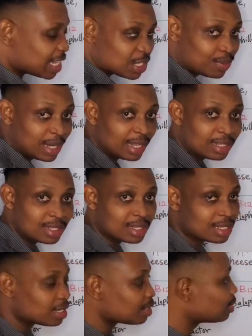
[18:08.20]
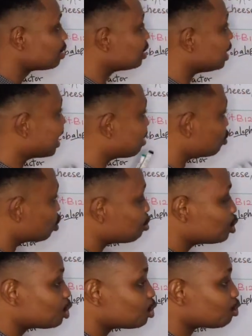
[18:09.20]
explains the
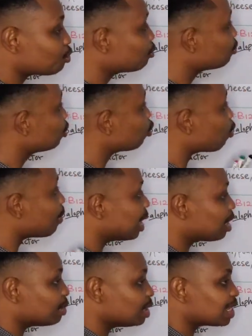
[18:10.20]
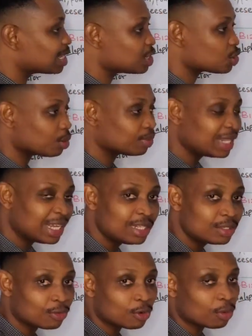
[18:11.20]
absorption of cobalamin that is
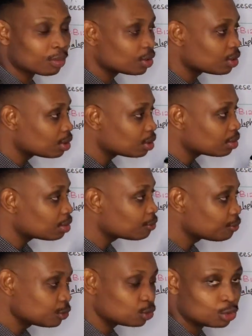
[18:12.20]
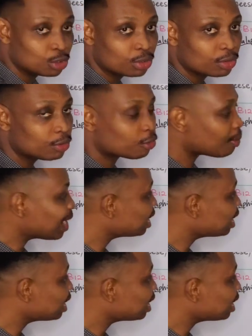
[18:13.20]
obtained from food, from